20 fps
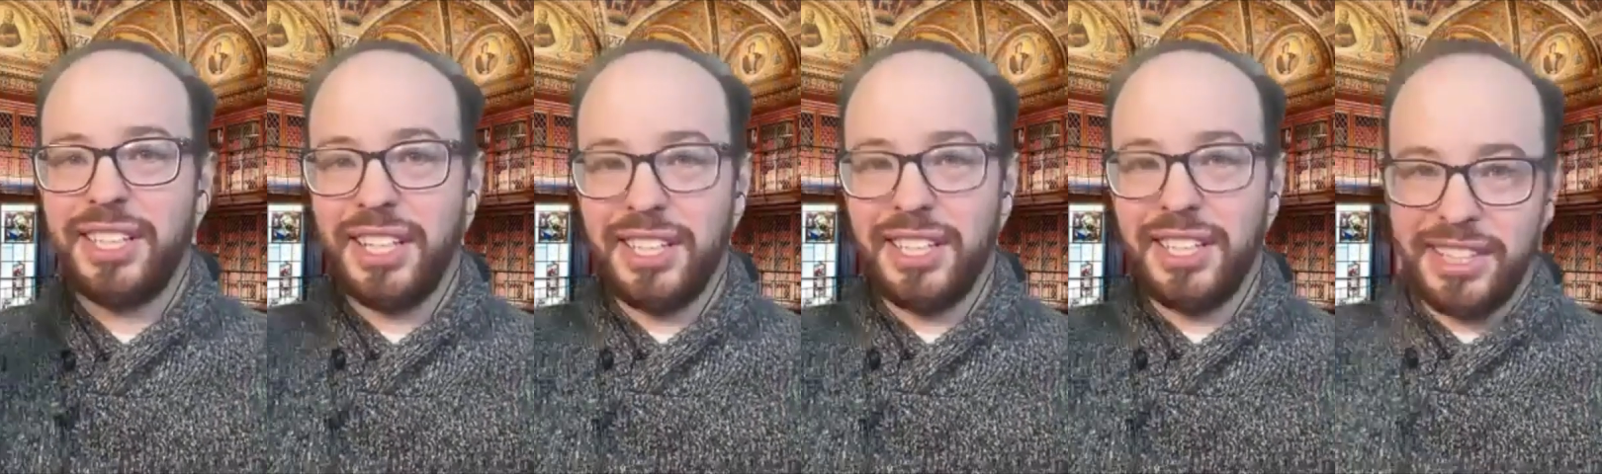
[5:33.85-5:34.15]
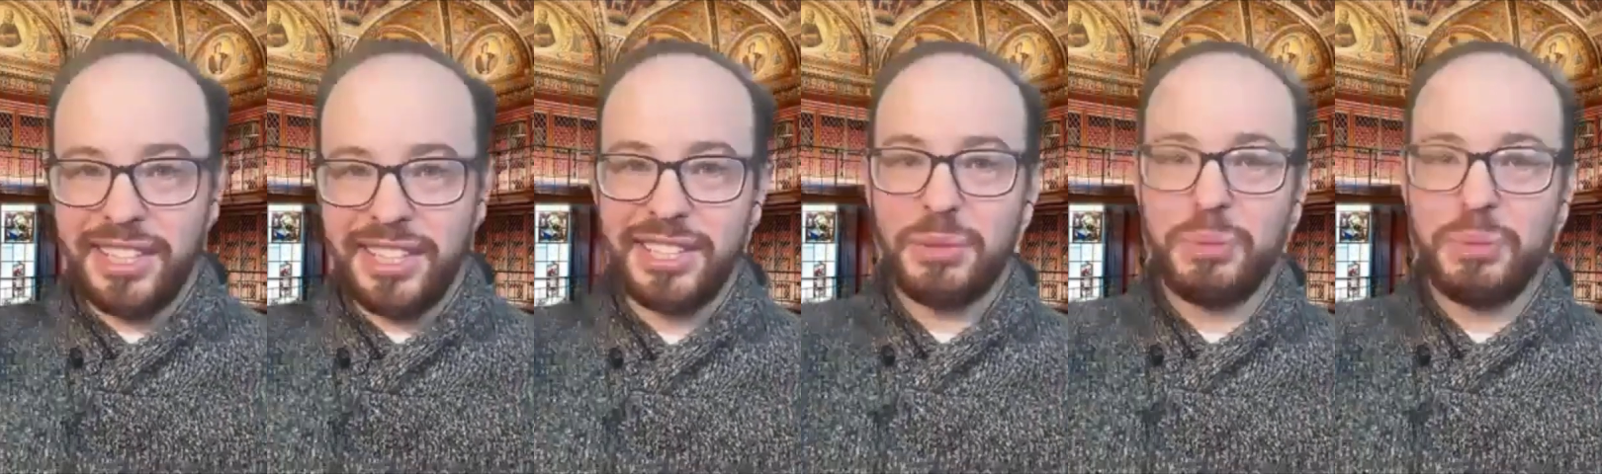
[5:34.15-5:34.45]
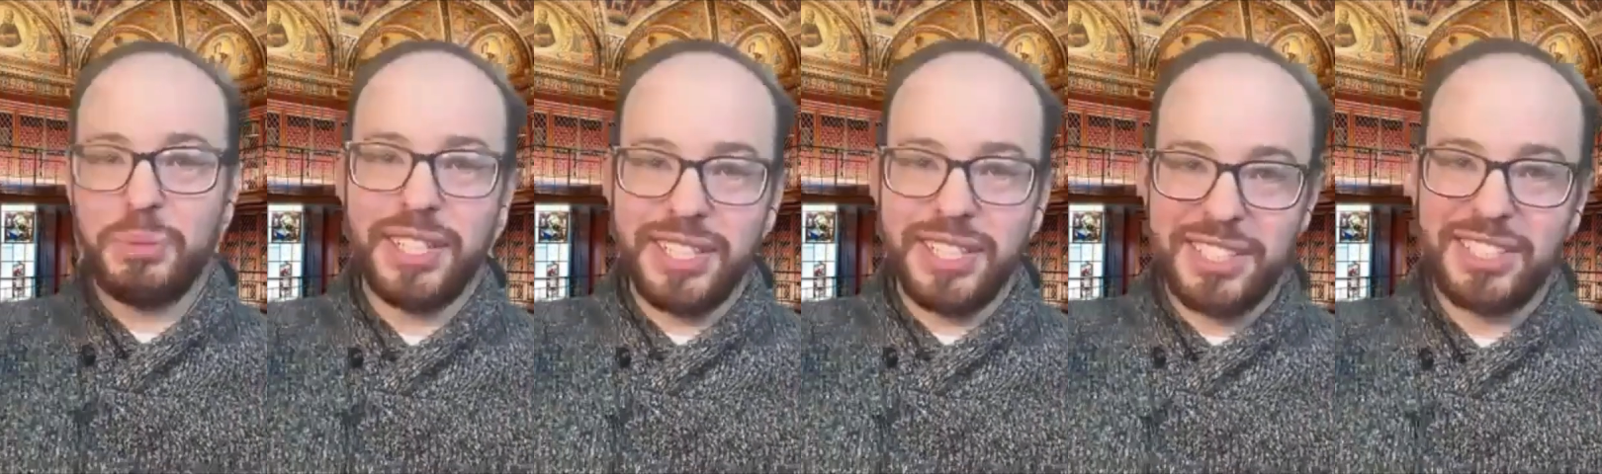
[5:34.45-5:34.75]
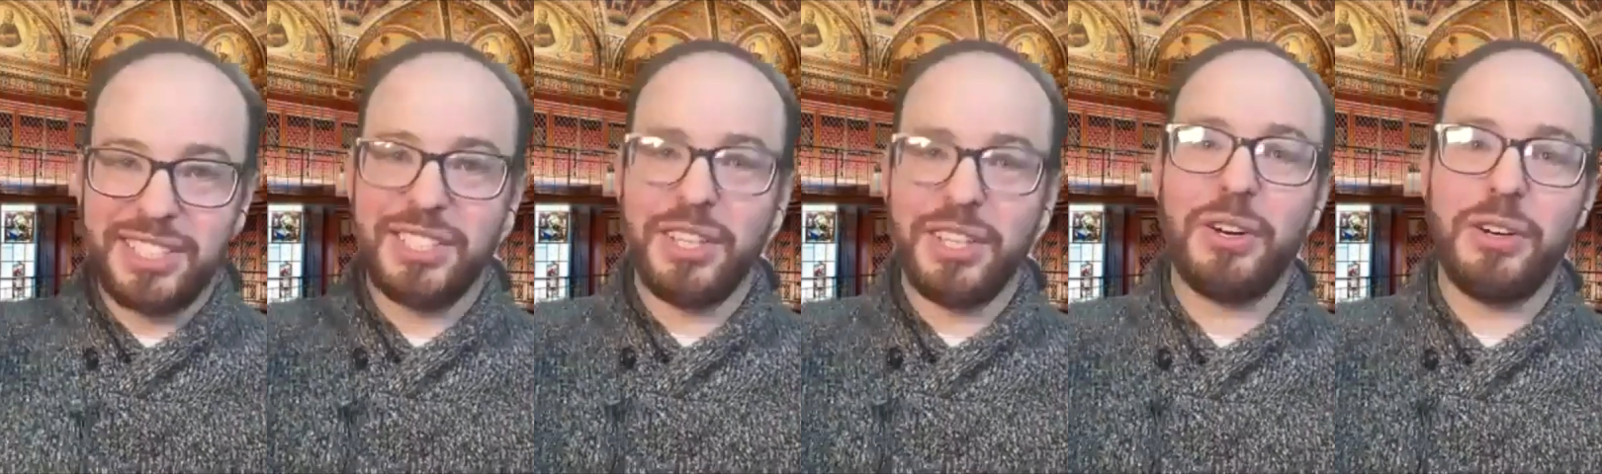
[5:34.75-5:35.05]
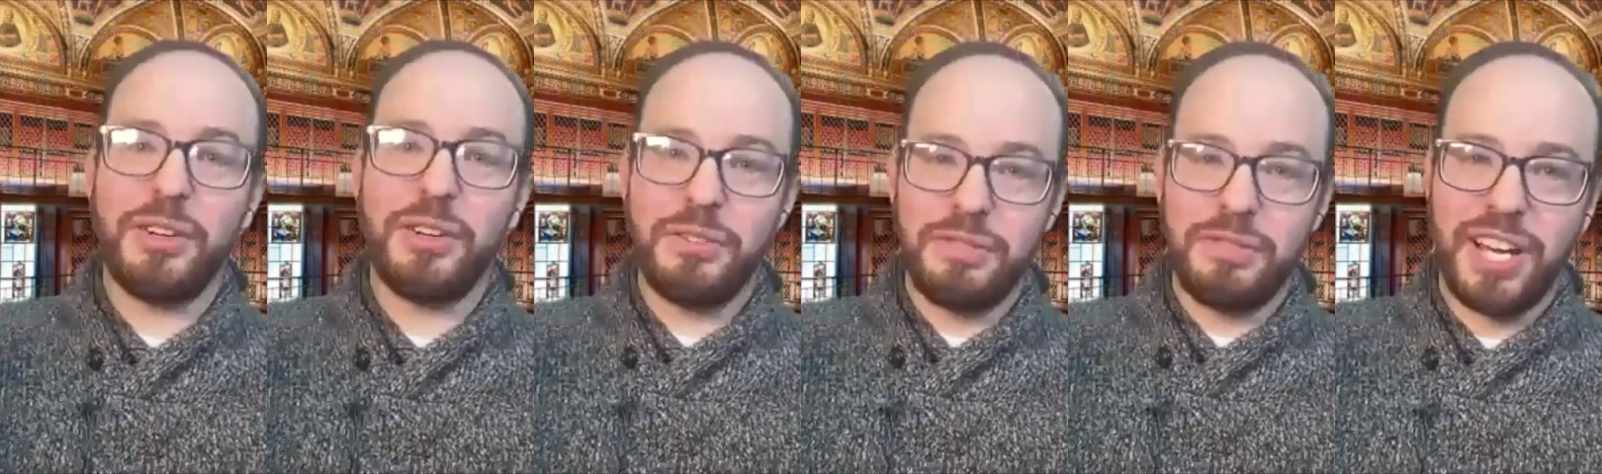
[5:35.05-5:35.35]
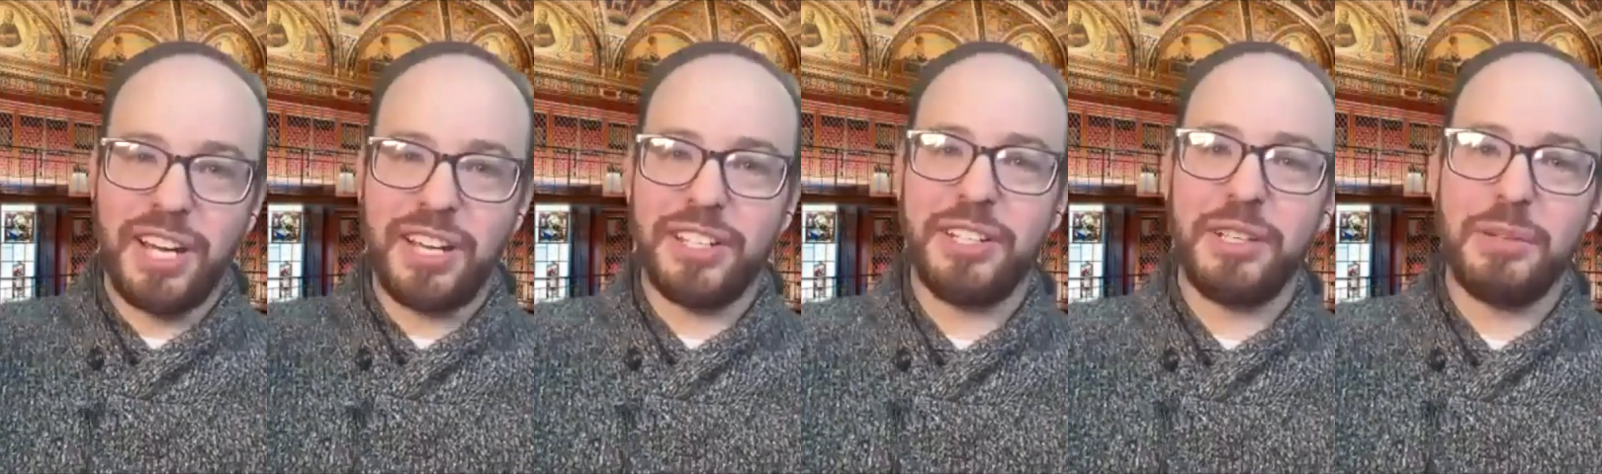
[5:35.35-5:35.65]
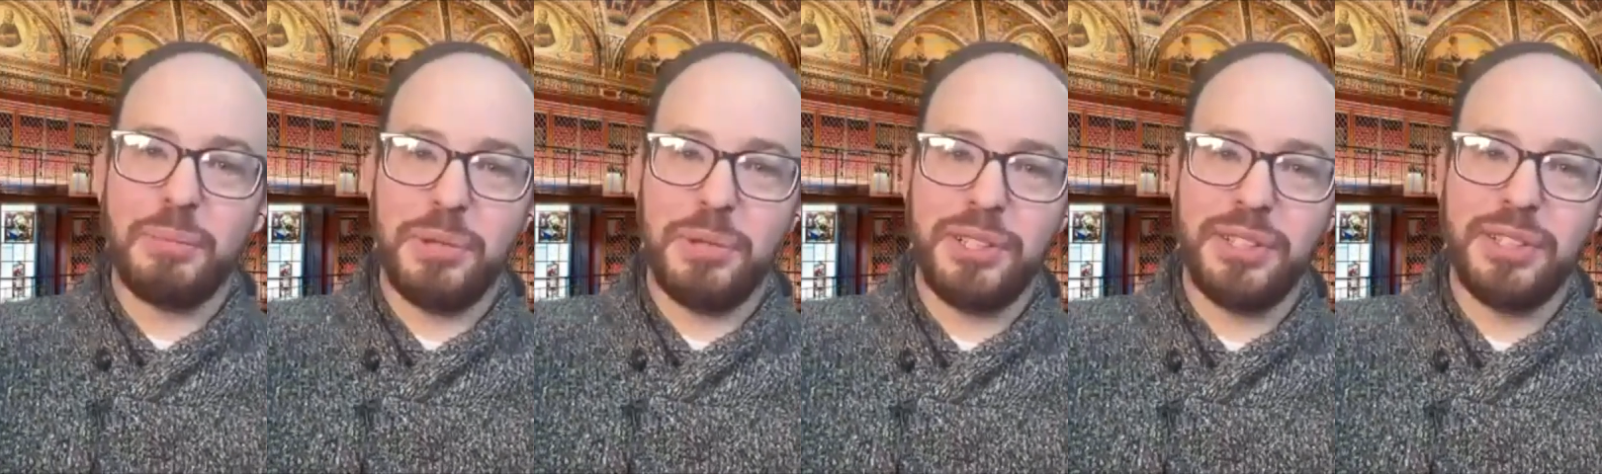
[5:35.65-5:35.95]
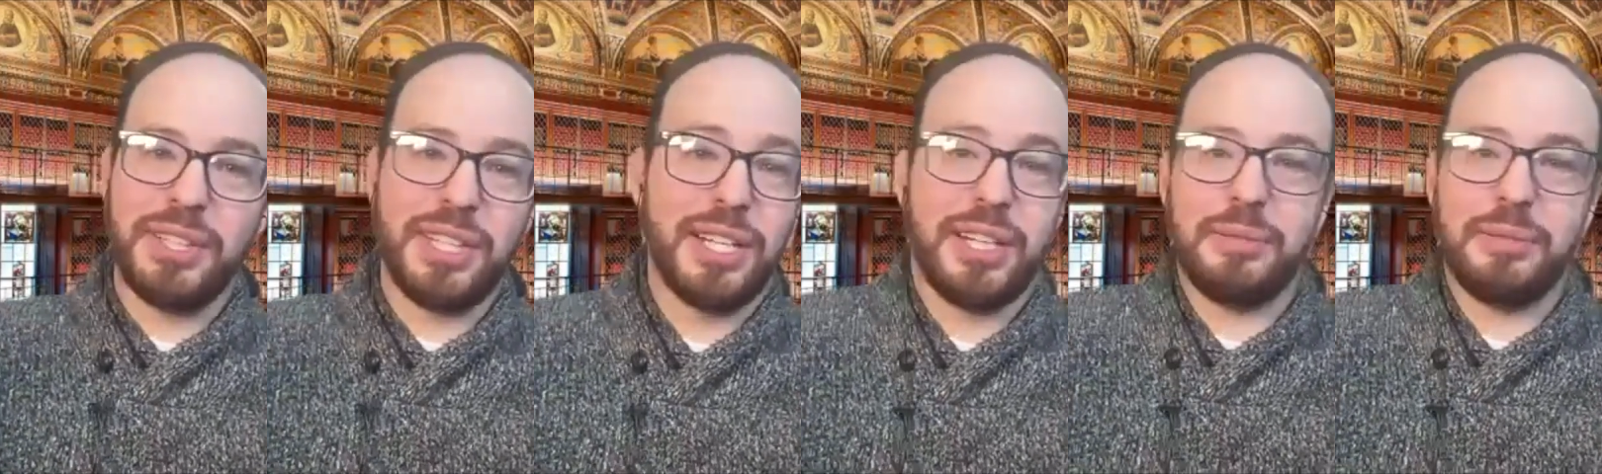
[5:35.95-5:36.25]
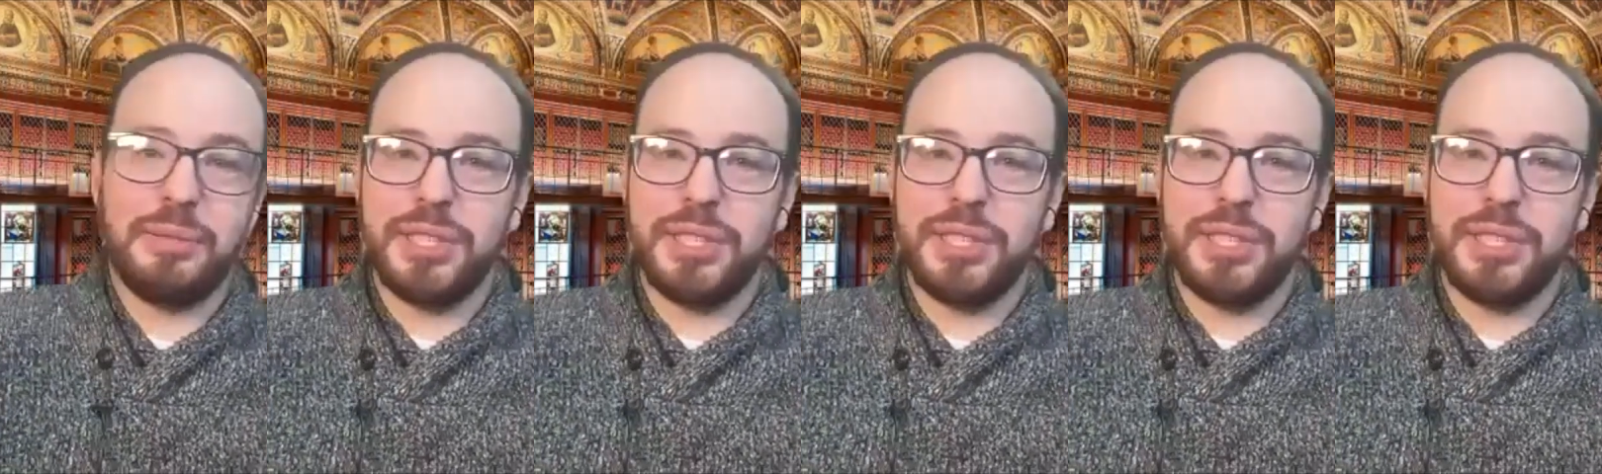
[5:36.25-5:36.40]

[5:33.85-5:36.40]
this one is so valuable that I'm